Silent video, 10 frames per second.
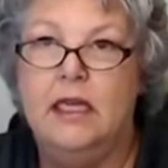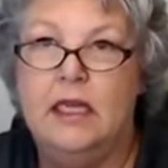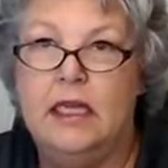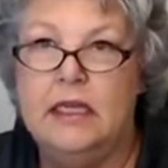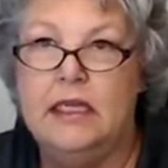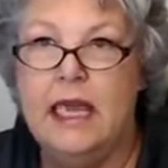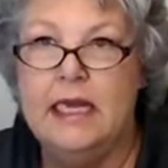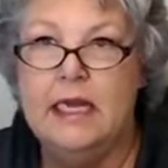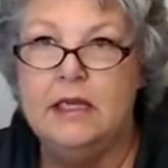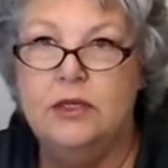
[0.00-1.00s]
in
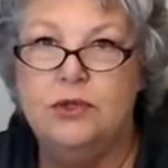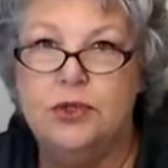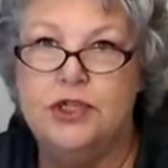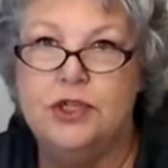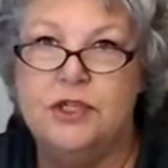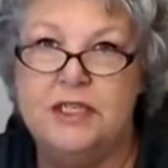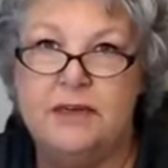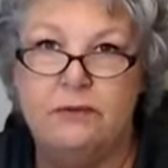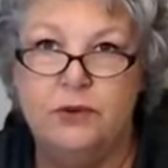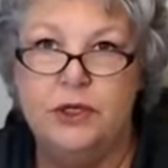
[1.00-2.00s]
canine nutrition
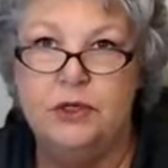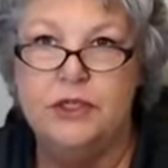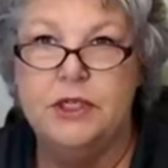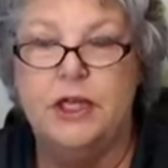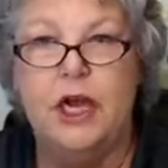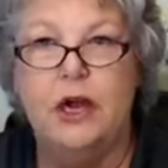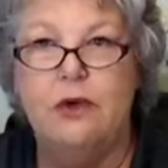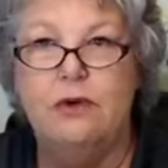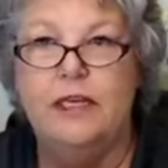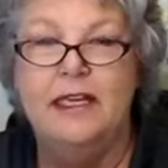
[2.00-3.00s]
several years
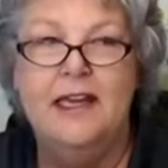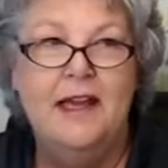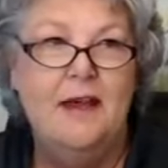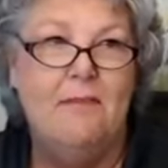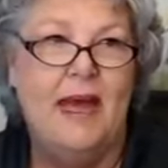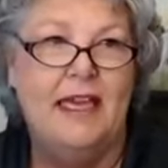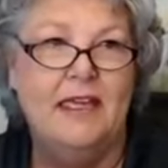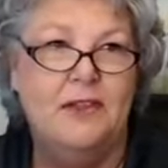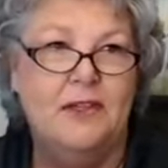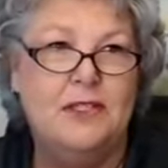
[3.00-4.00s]
ago. And back
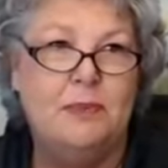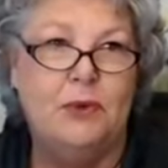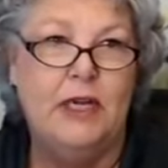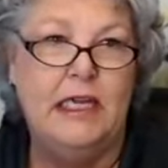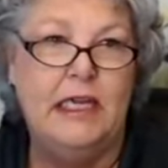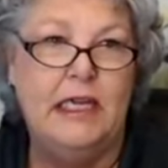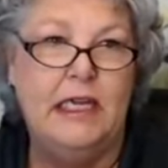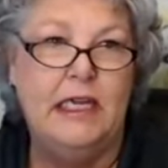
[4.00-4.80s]
in the spring,